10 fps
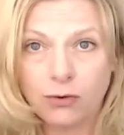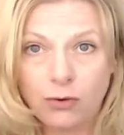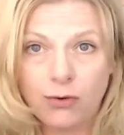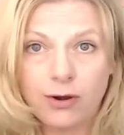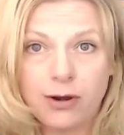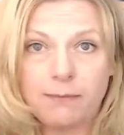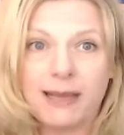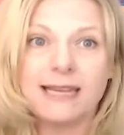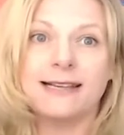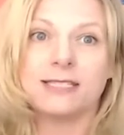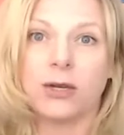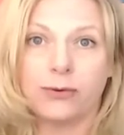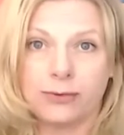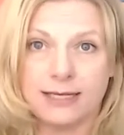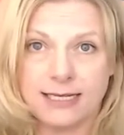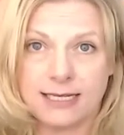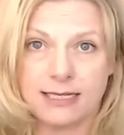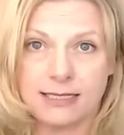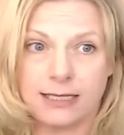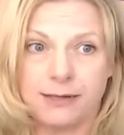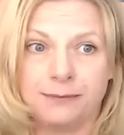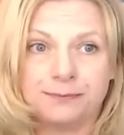court by its own citizen.